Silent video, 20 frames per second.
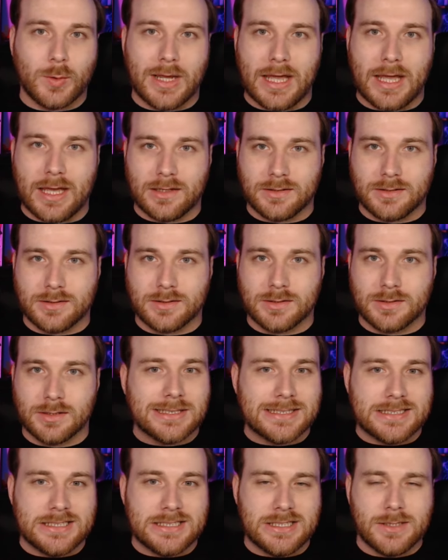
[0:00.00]
S,
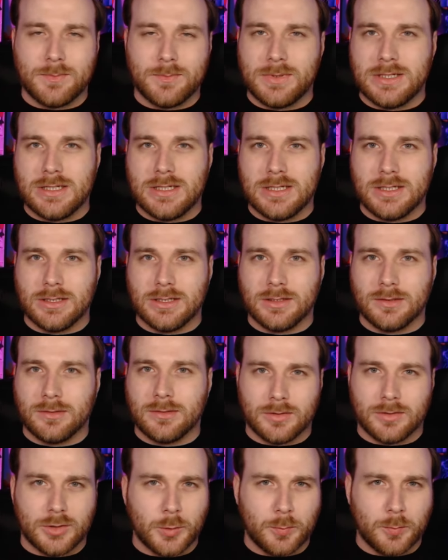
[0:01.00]
D
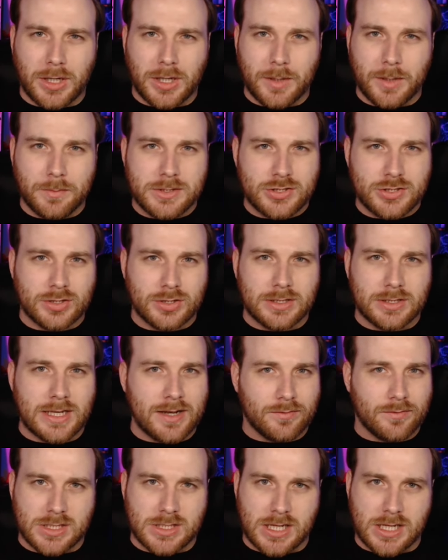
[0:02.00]
being you probably should
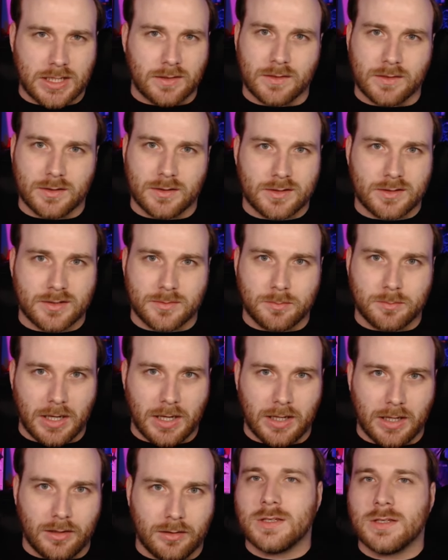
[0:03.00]
never take this
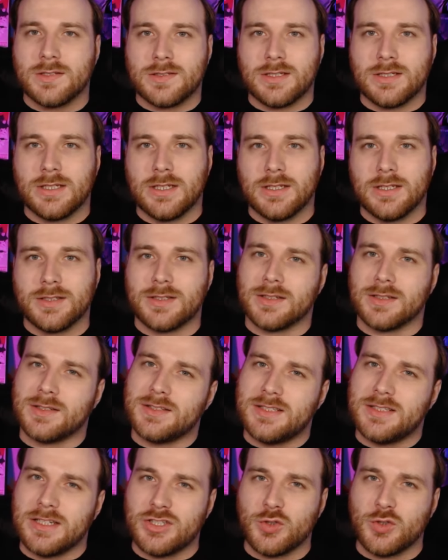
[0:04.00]
spell. C is
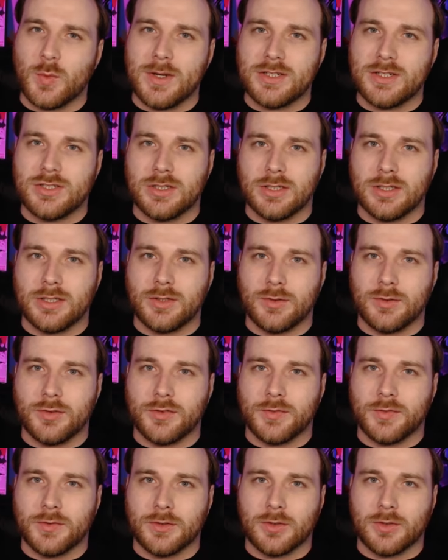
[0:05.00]
situationally
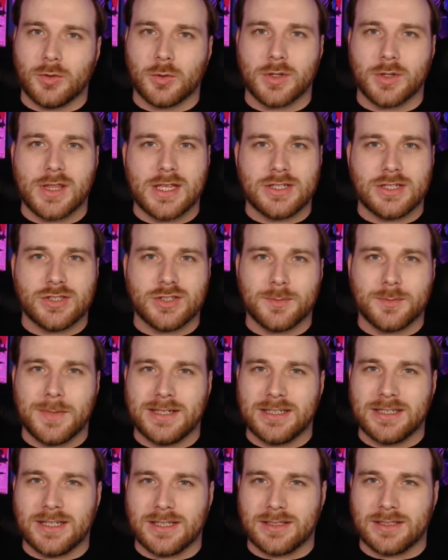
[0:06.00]
useful, or they just
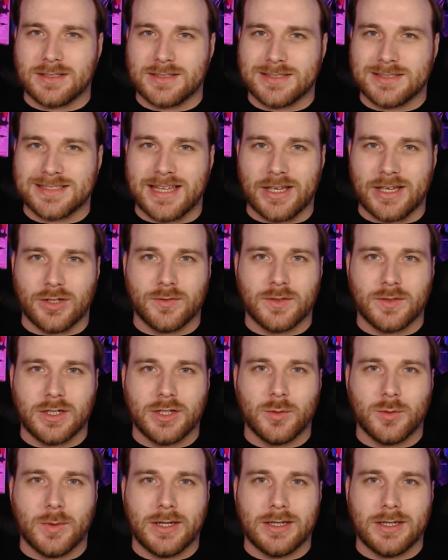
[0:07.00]
might not scale
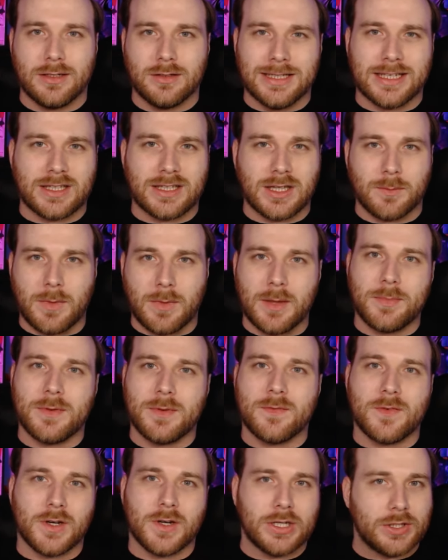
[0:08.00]
very well. Like they might
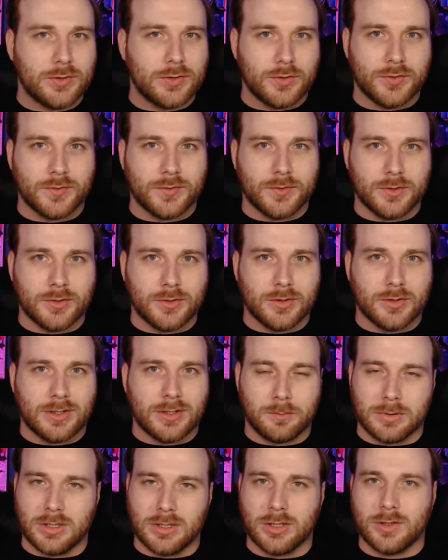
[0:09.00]
be very useful
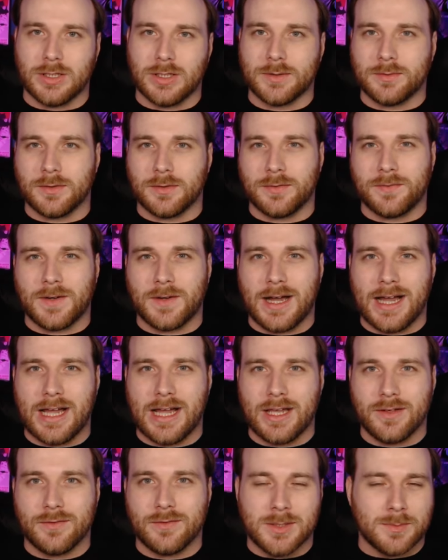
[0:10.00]
below level
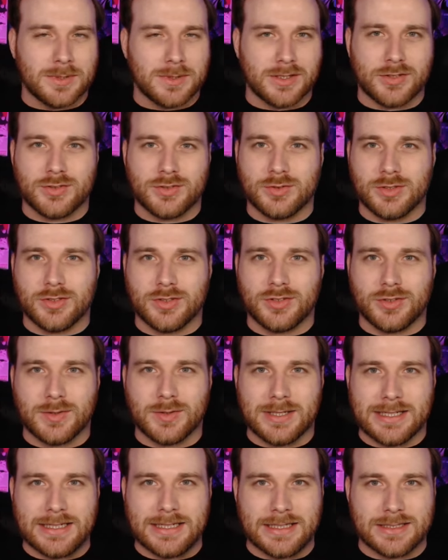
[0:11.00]
5, but as soon as you
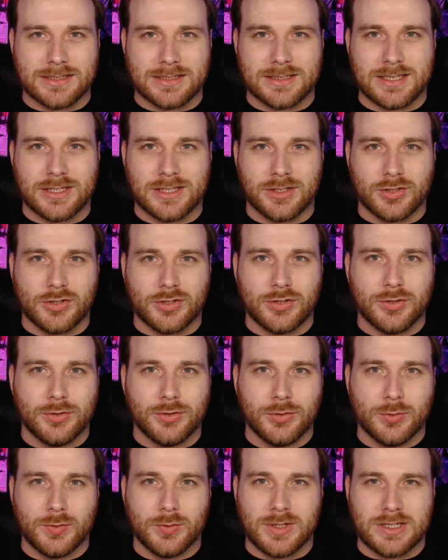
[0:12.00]
hit tier
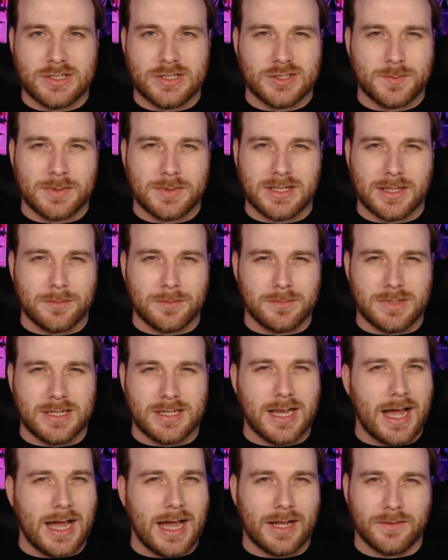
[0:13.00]
2, they just become
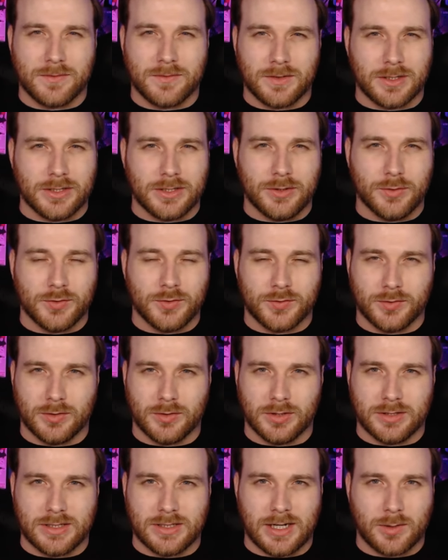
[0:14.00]
not very
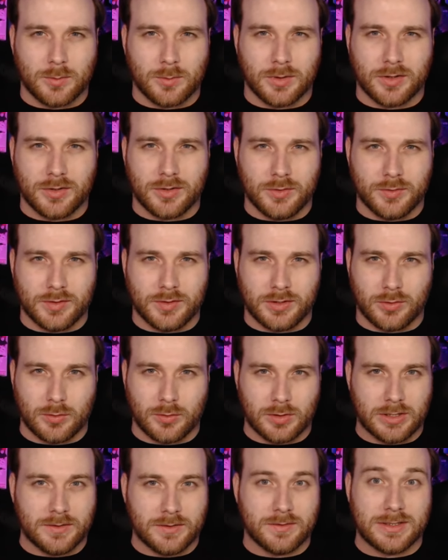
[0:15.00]
useful and not worth using
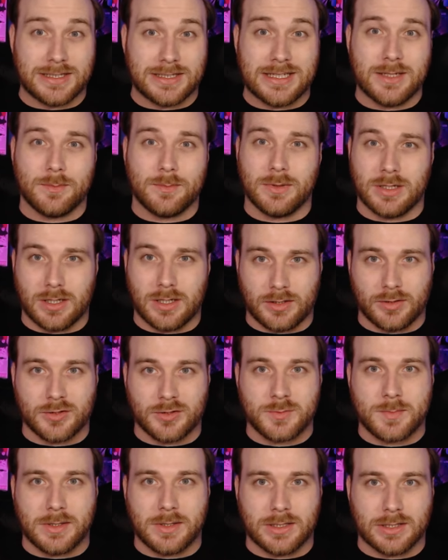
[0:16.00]
or even keeping on your
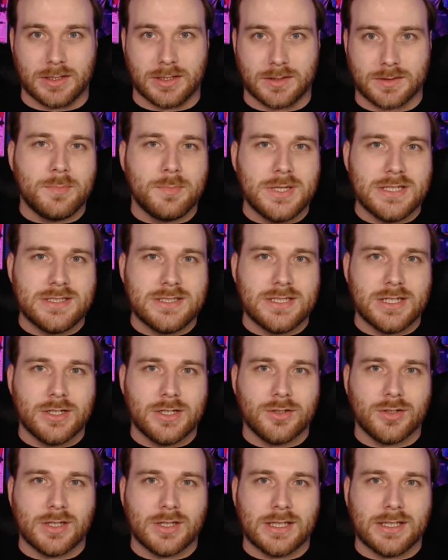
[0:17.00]
spell list. B
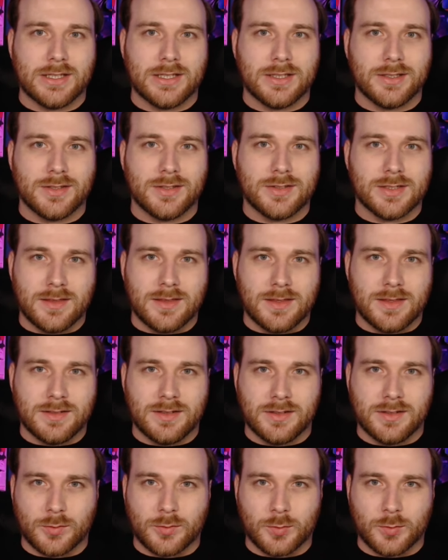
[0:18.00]
tier is,
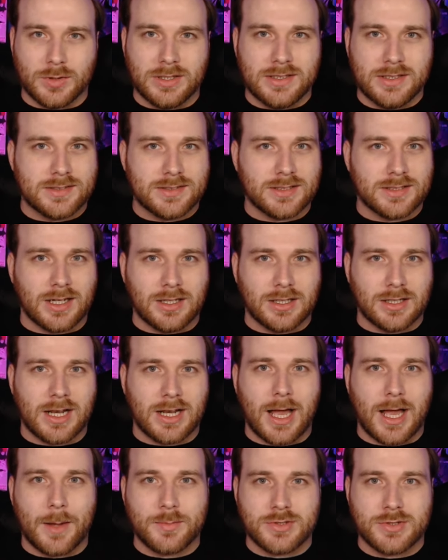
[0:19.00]
this is a really solid
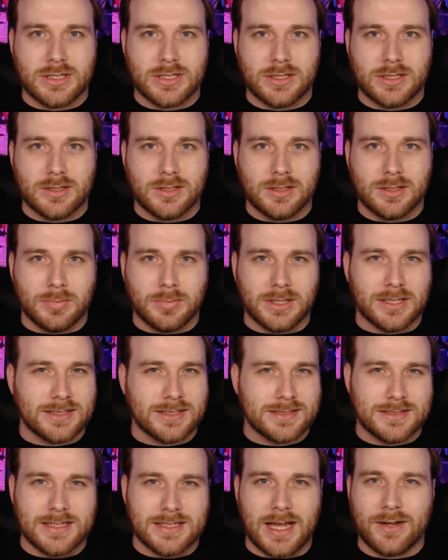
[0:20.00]
option, but
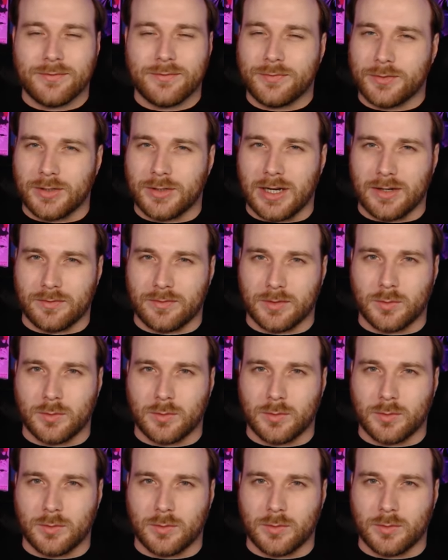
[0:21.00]
it's not for everyone.